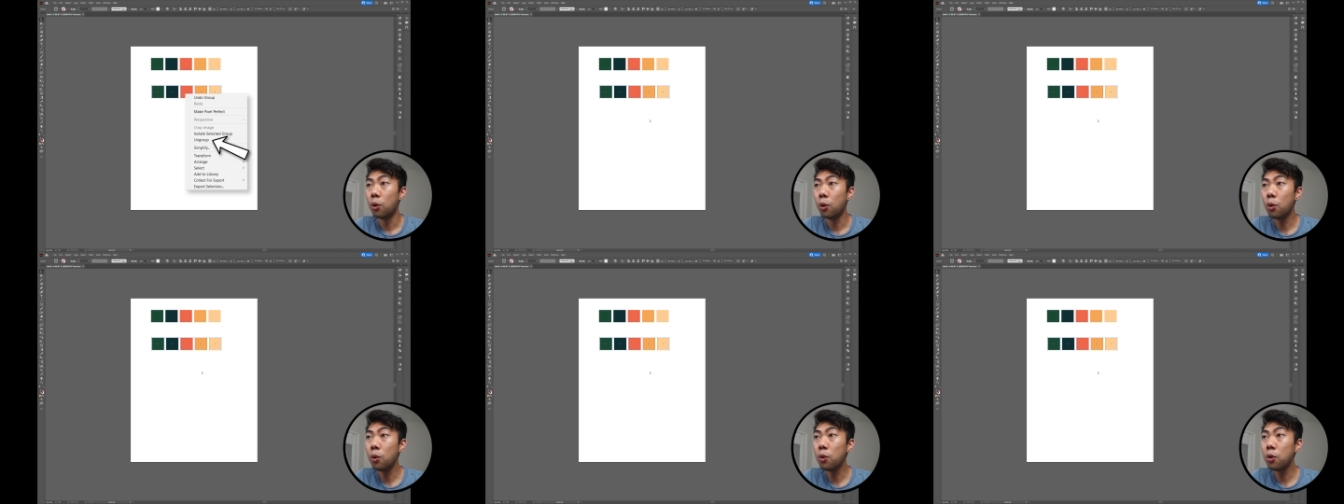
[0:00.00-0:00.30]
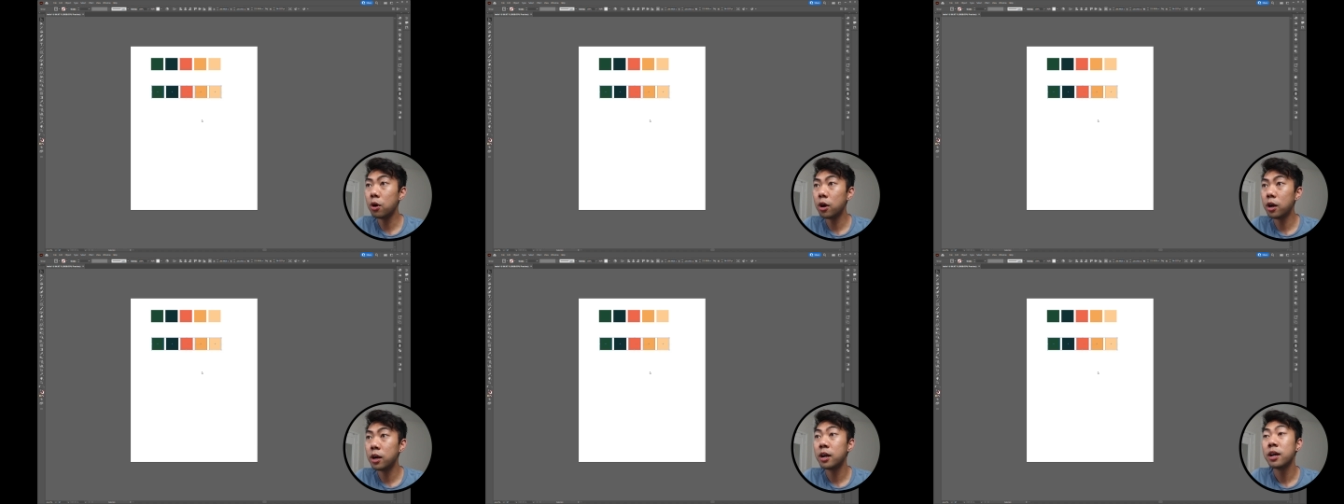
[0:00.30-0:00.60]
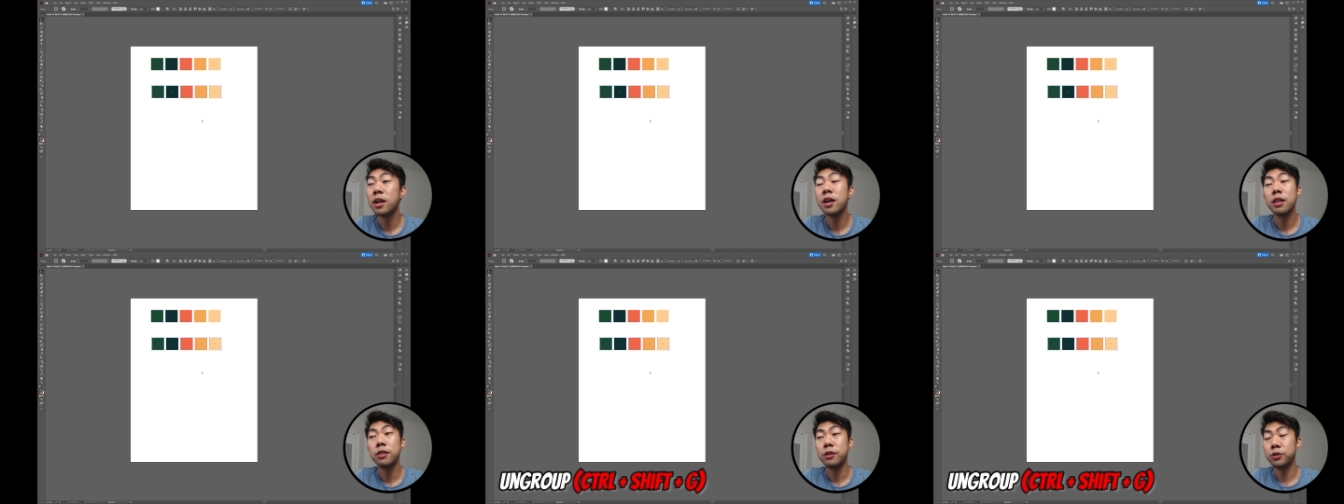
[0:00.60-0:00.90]

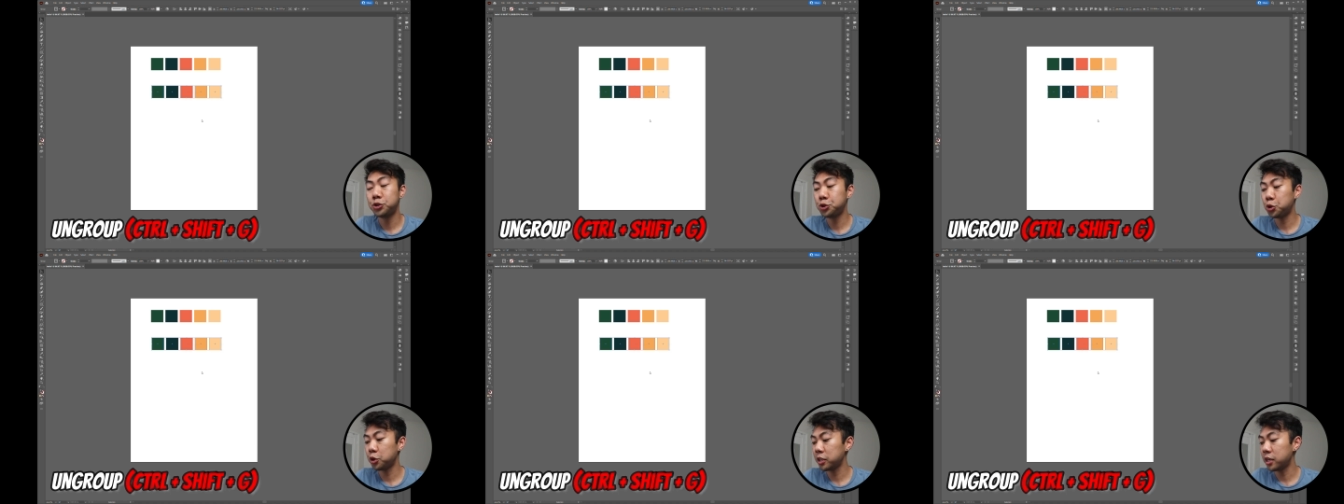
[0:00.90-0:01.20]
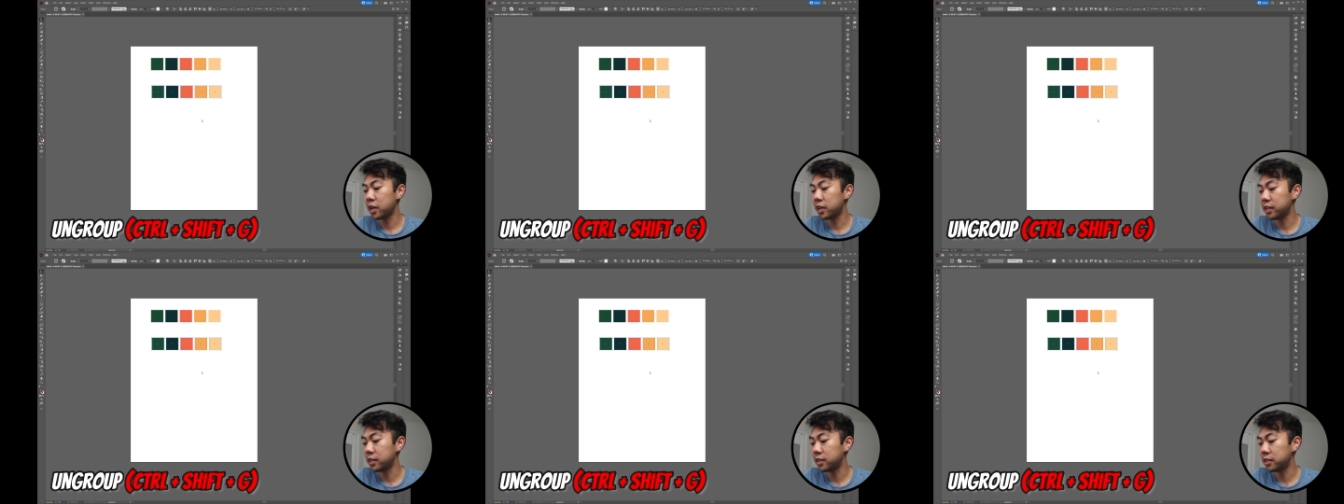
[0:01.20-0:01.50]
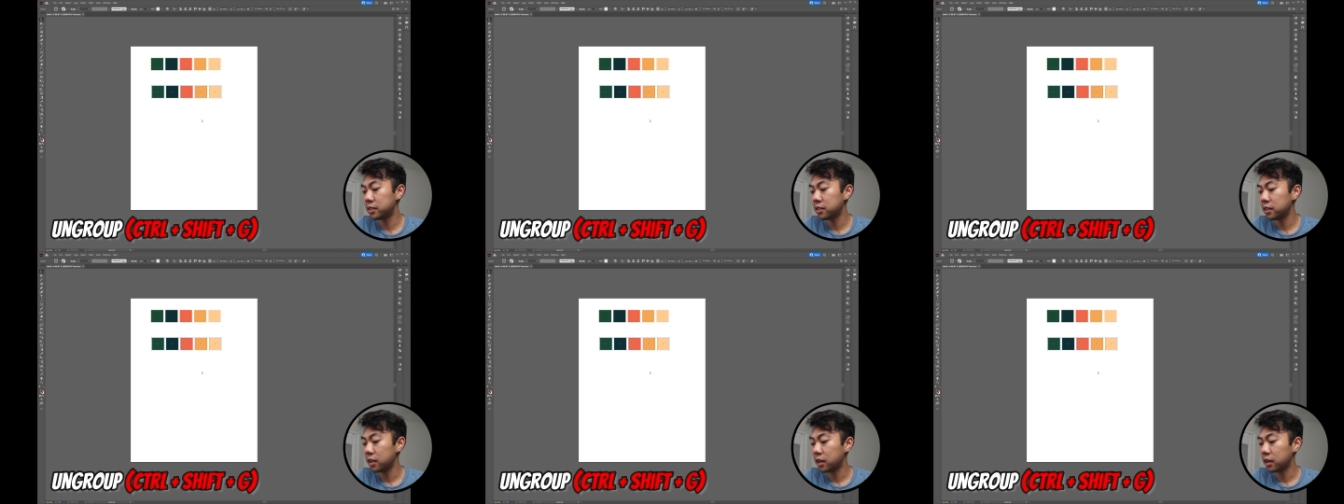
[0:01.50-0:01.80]
Or the shortcut
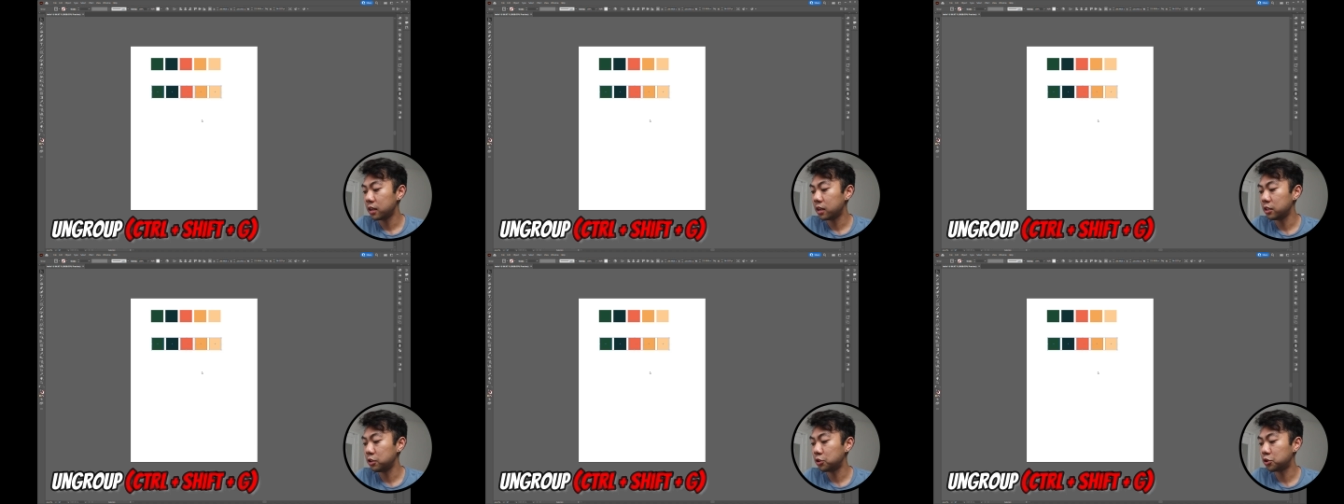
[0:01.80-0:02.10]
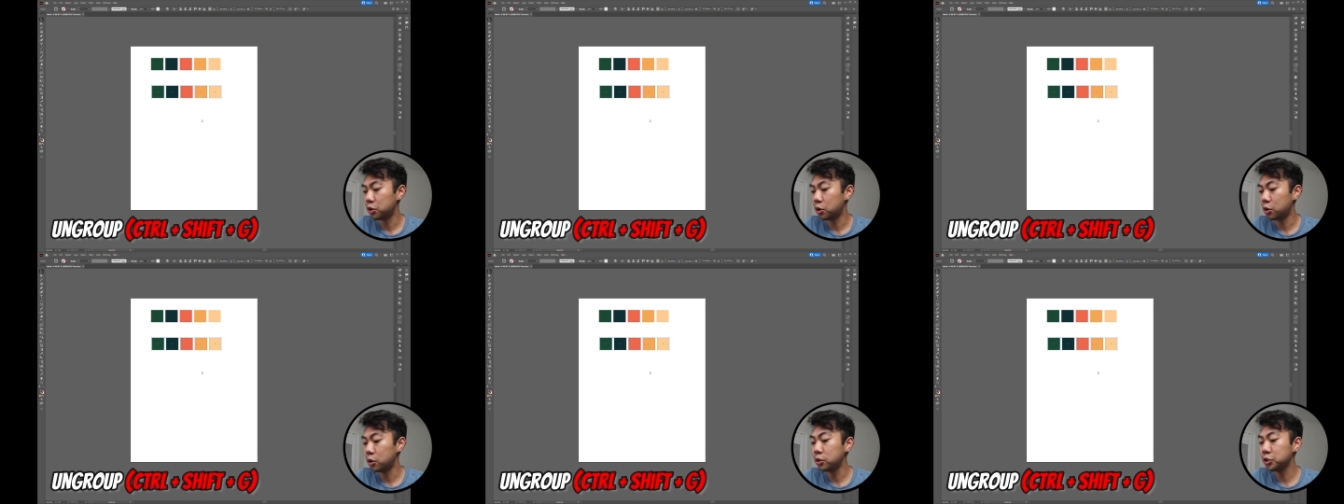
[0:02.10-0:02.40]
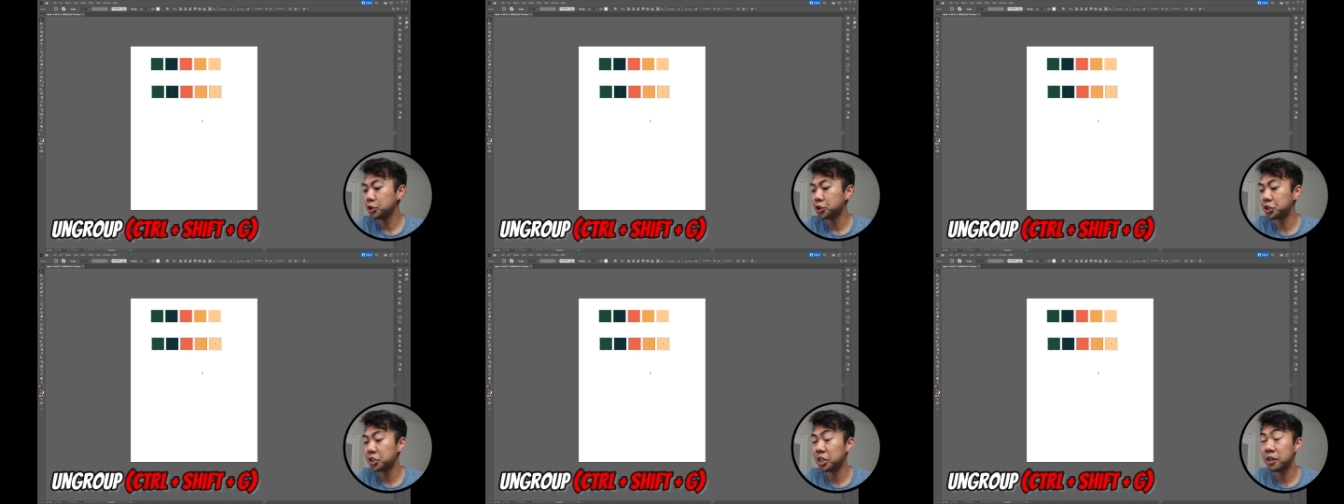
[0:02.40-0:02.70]
is
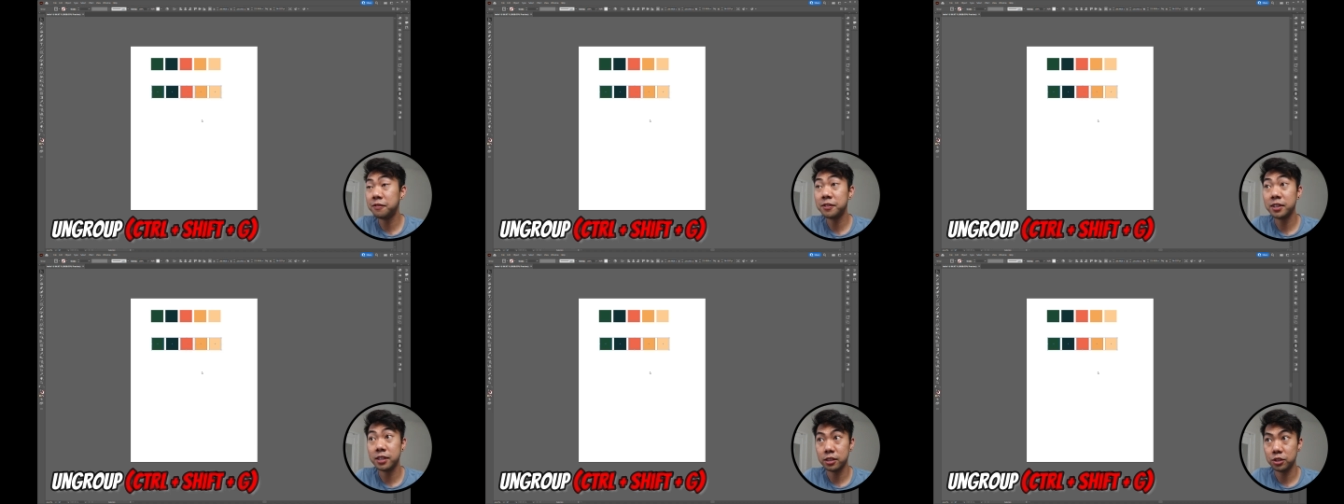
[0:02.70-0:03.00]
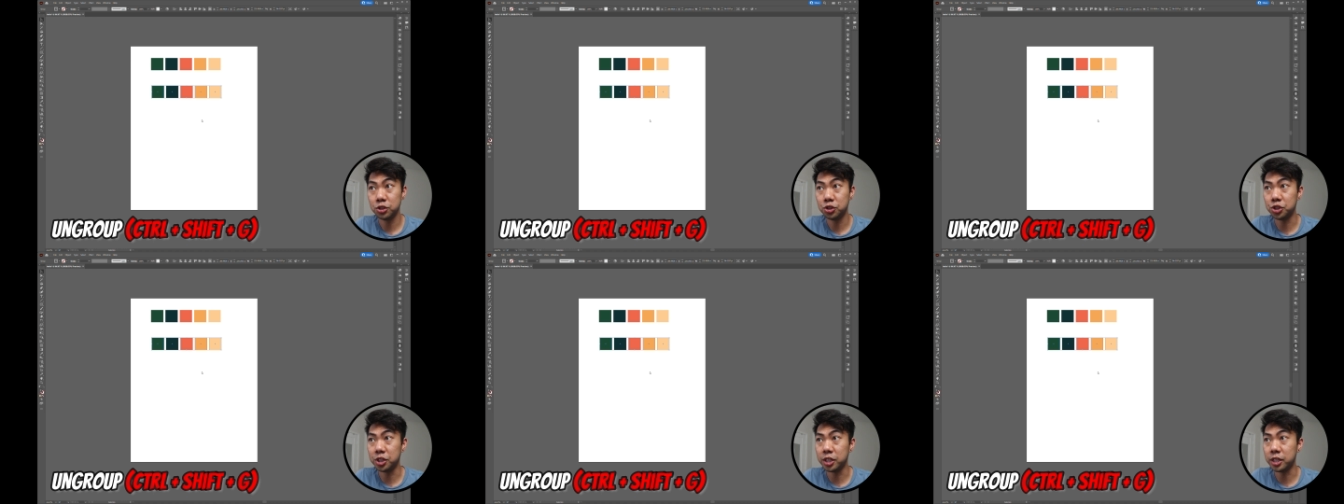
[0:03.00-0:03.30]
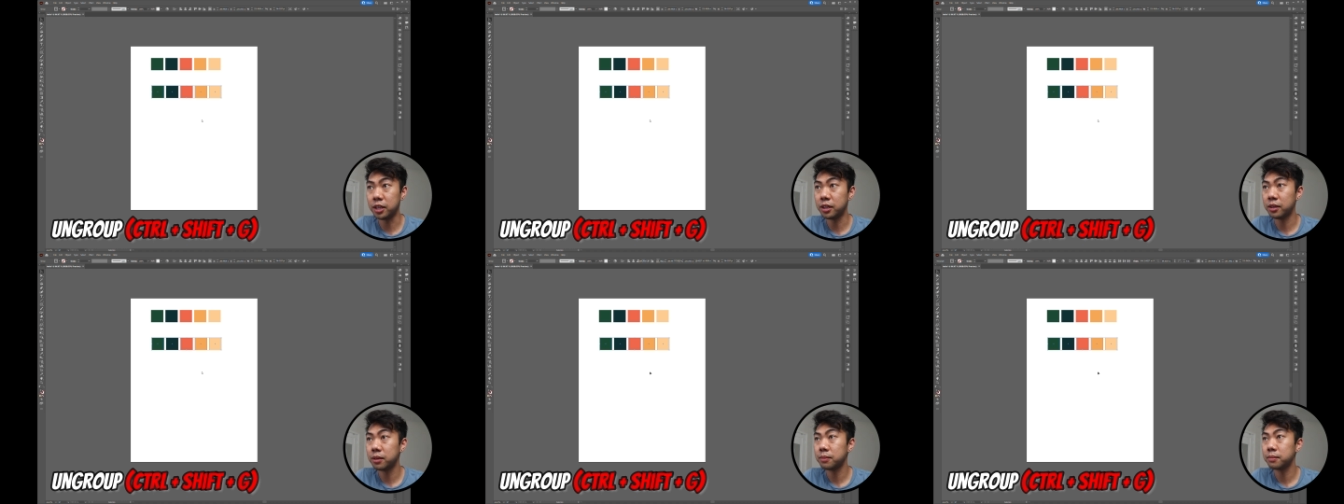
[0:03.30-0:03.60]
Control Shift
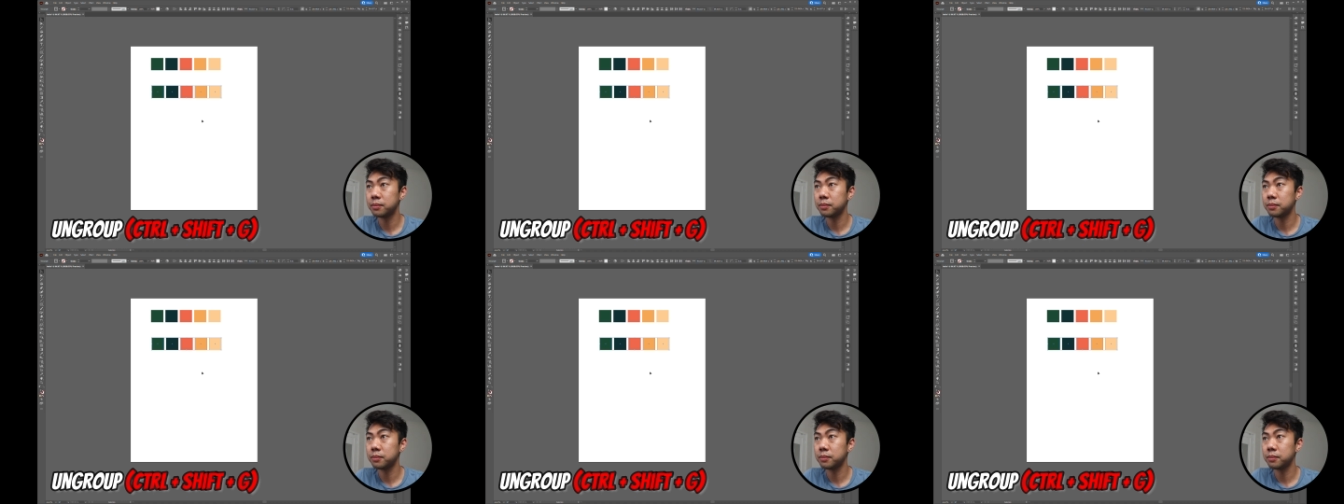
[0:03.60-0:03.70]
G.